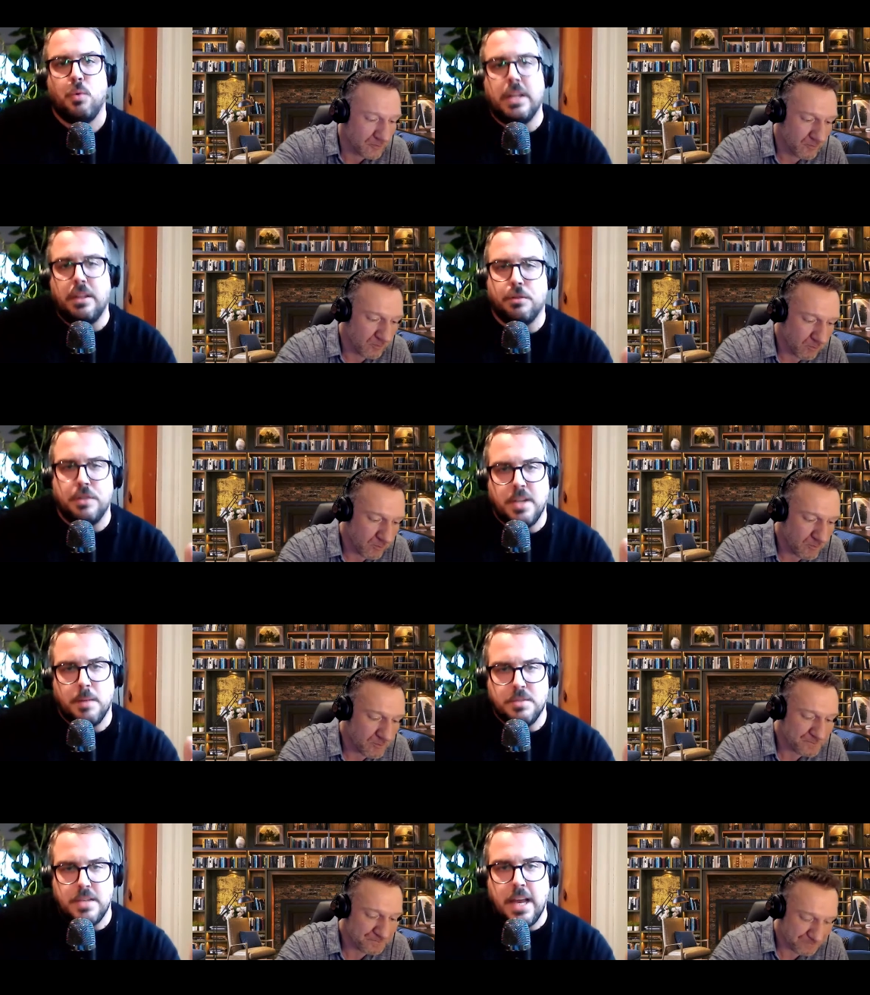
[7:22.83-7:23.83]
Speaker 1: 20 30
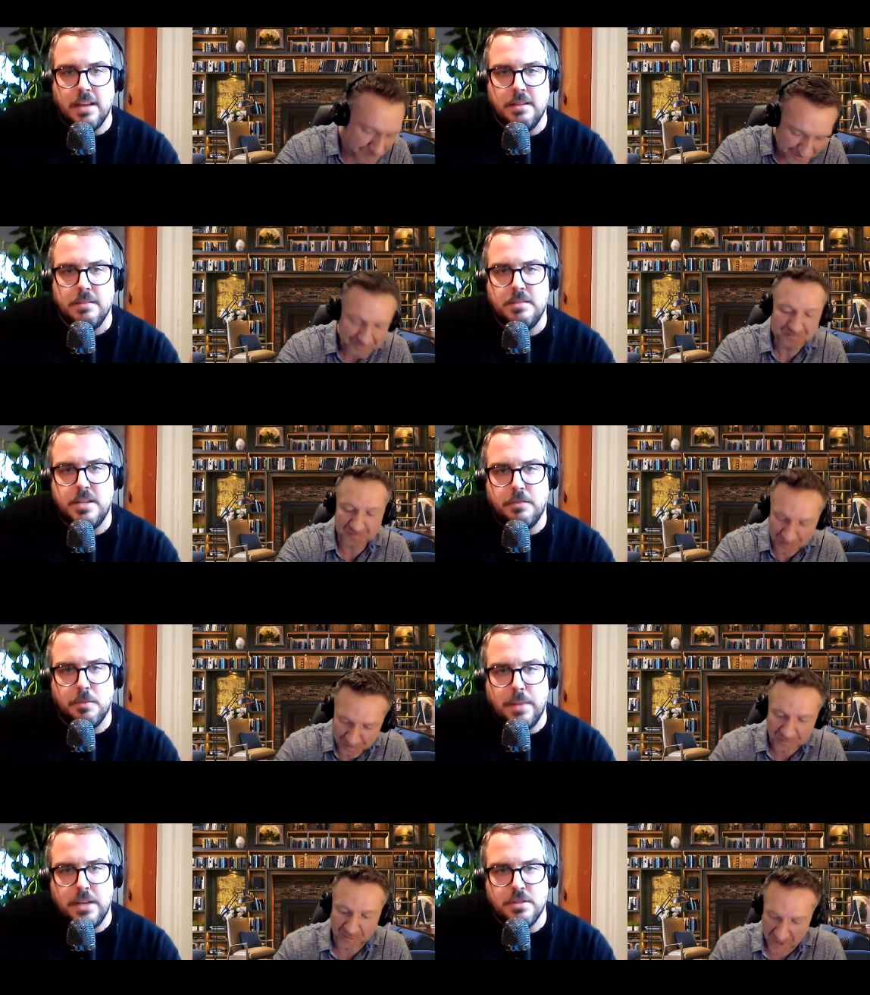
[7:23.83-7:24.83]
times a day to
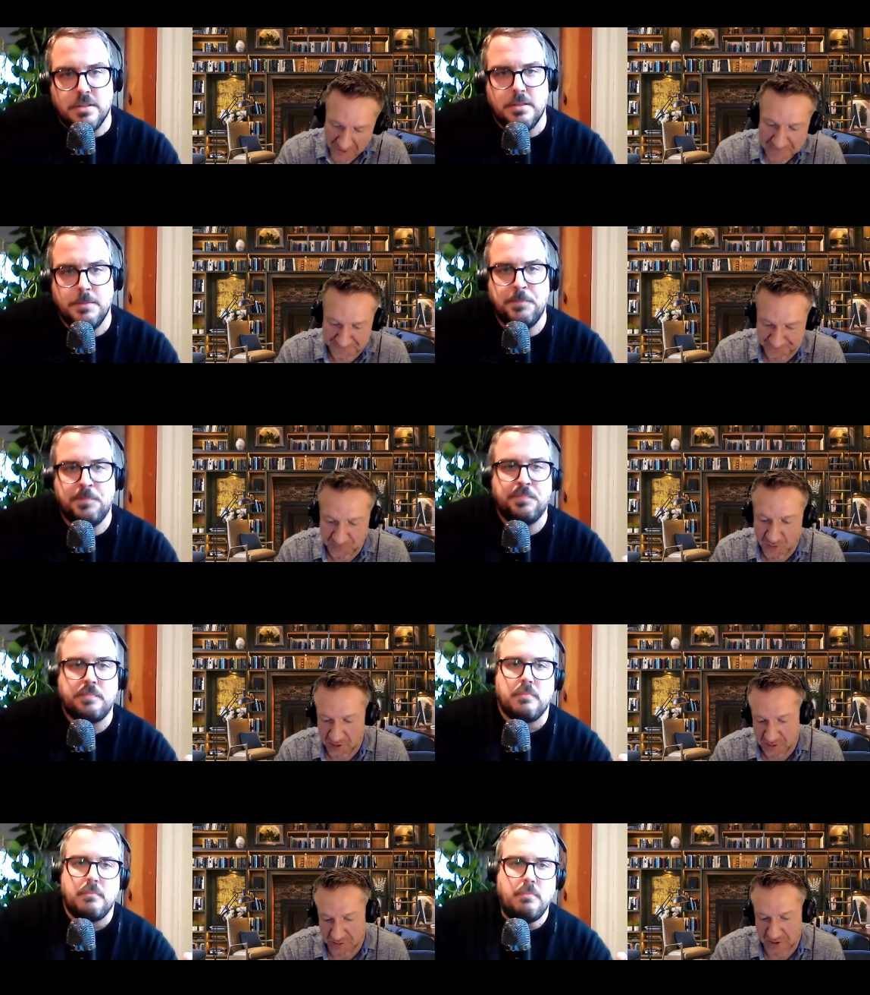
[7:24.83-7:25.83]
different patients
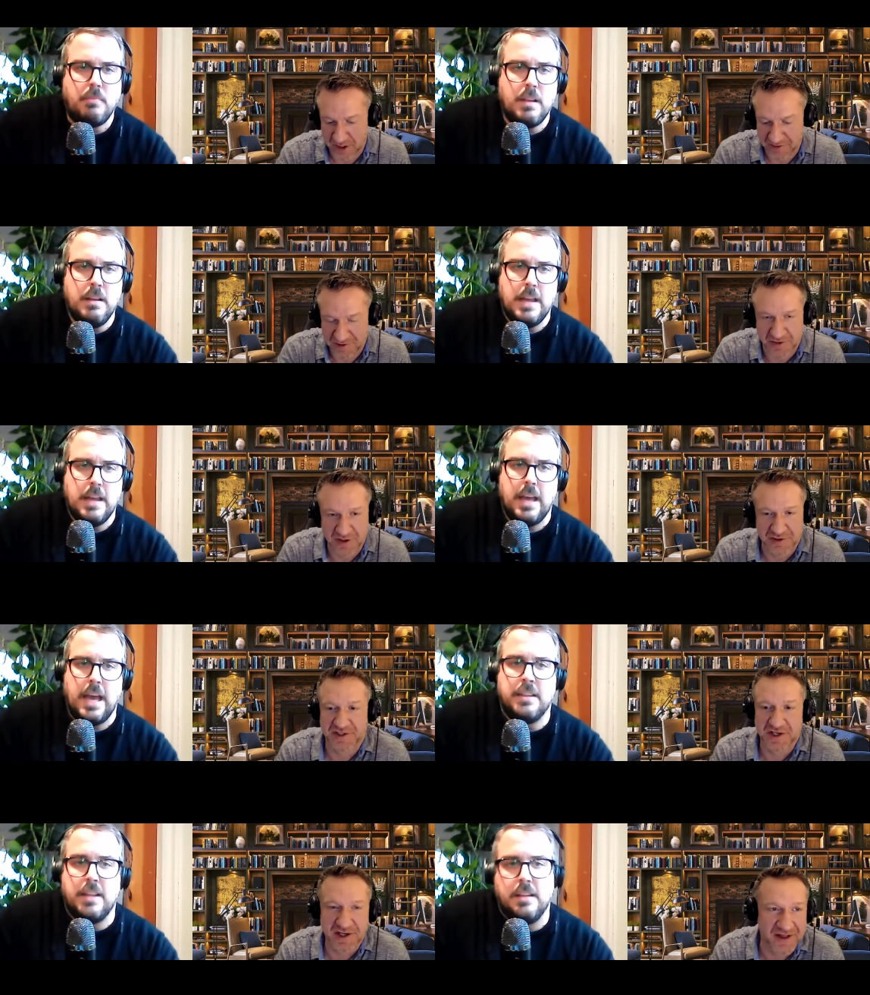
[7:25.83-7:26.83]
Speaker 2: right so you're
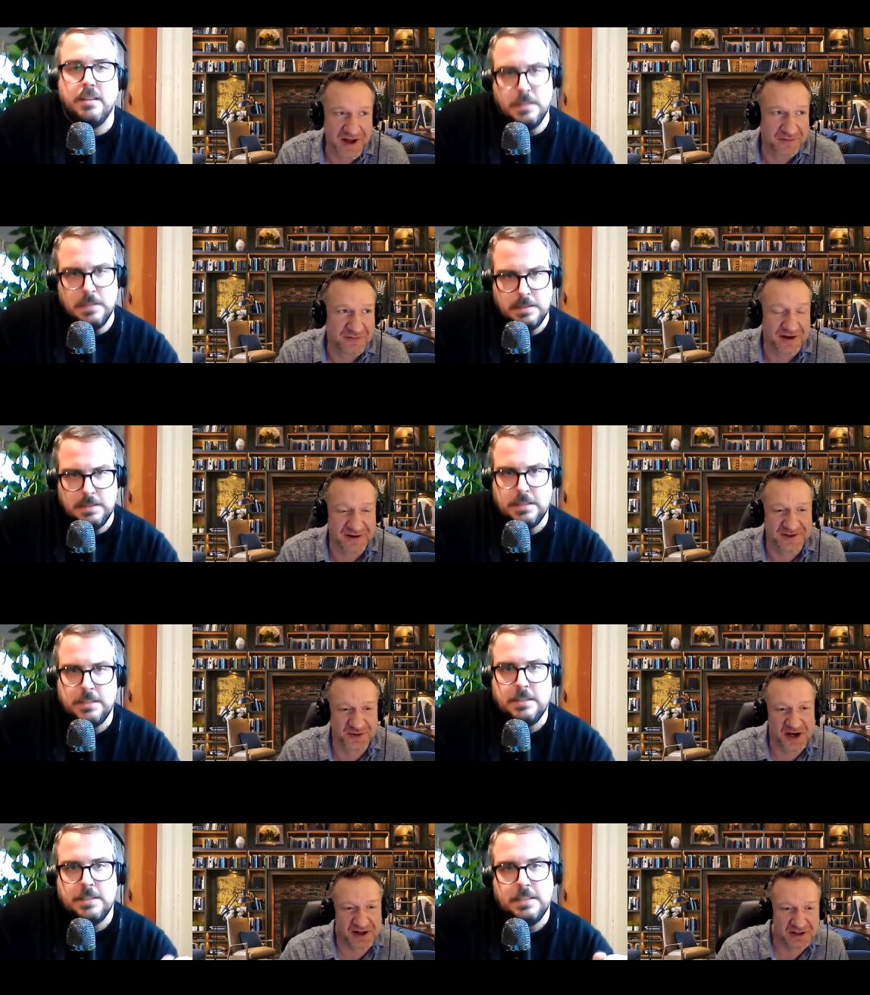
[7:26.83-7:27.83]
and seeing that effect
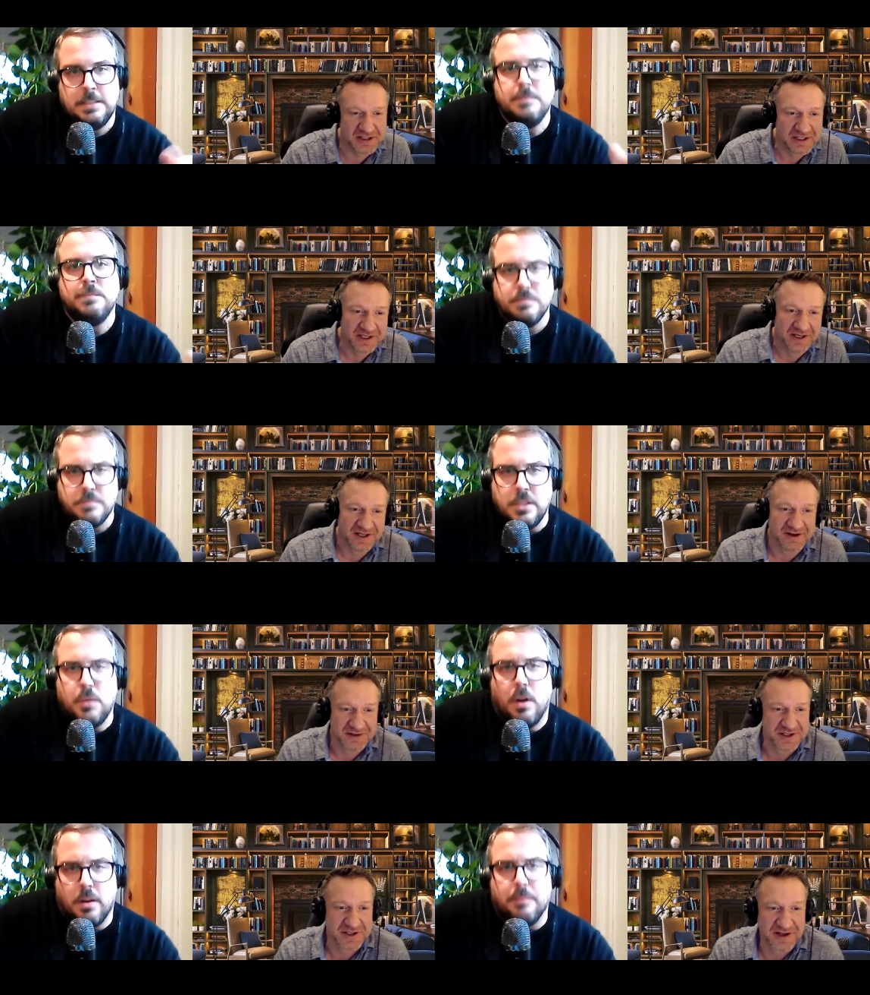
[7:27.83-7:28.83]
as well
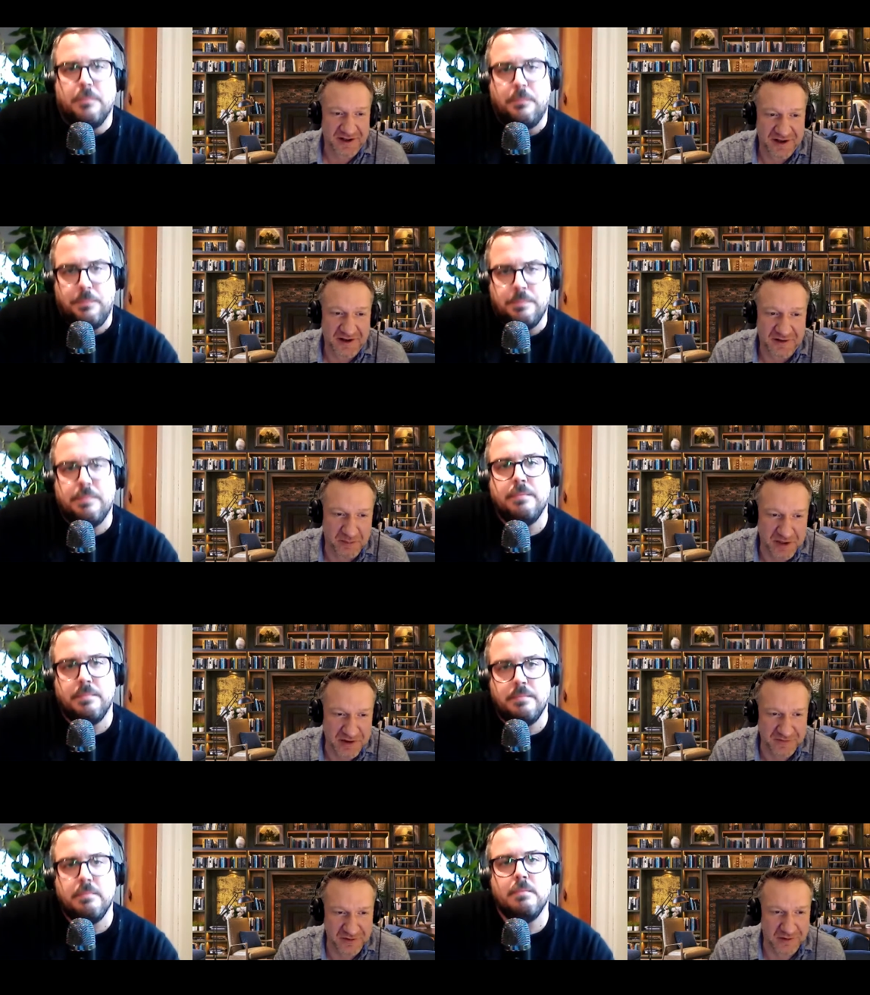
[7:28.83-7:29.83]
you're you seeing the, the,
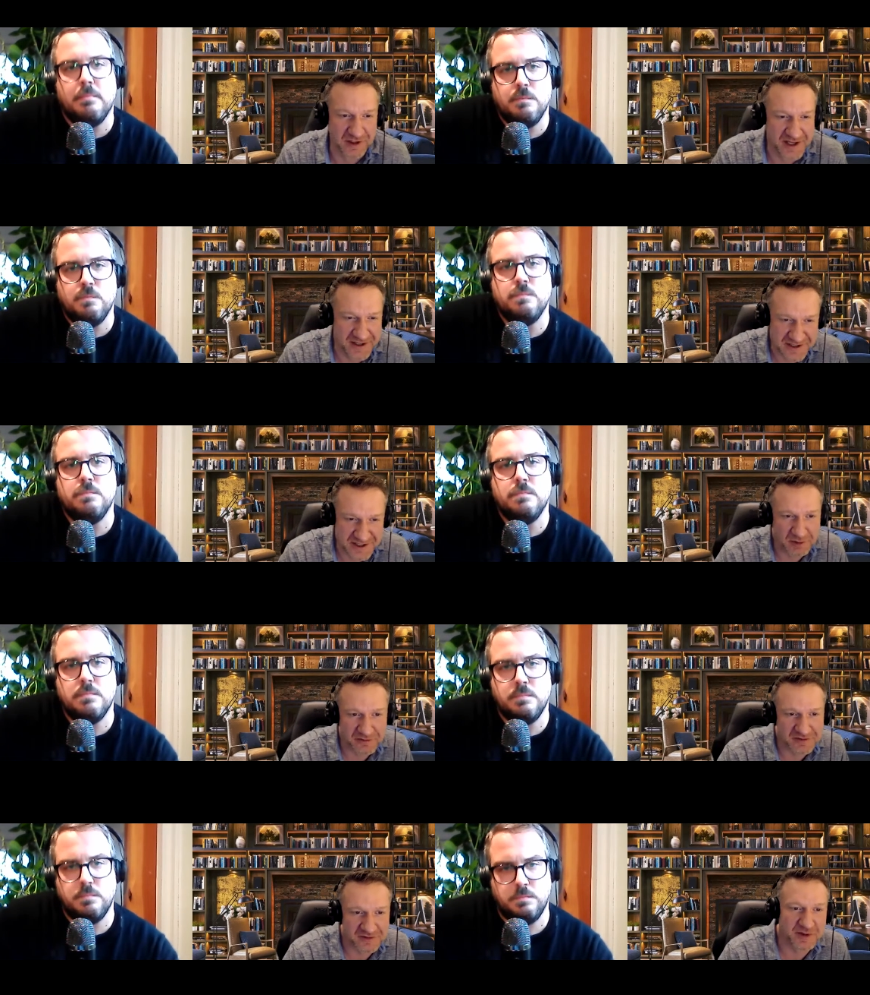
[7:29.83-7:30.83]
peaceful glaze come
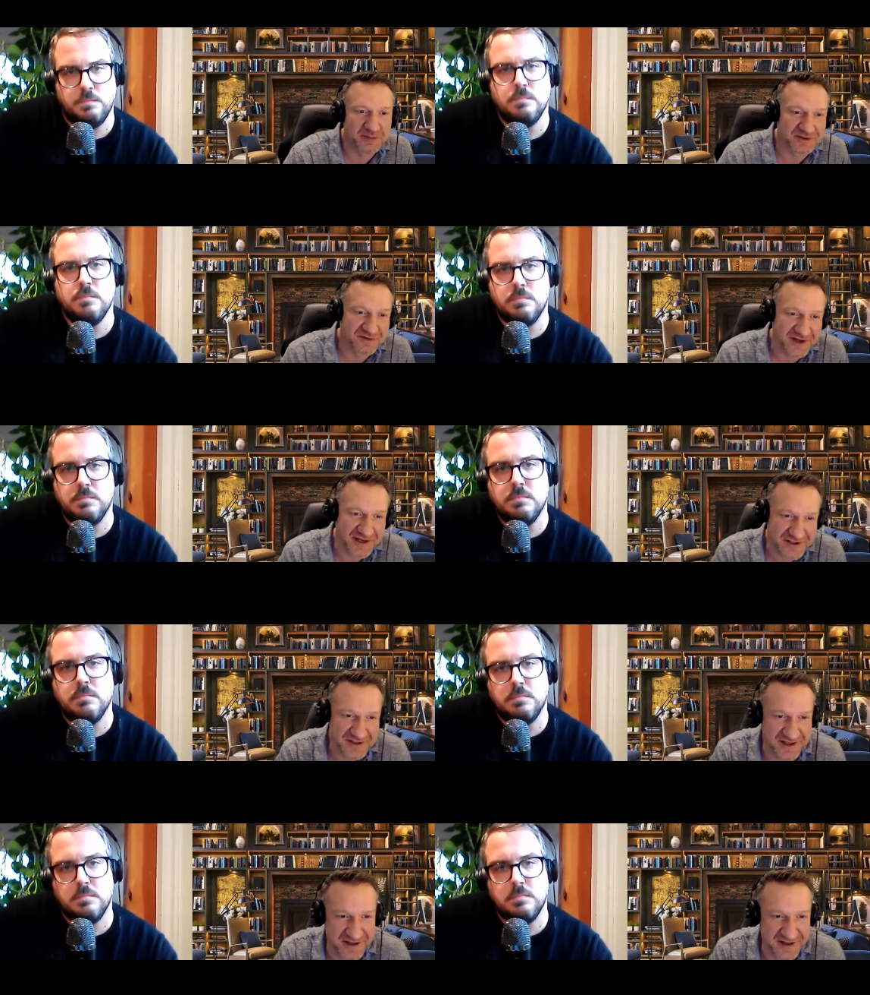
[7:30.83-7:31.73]
over people's face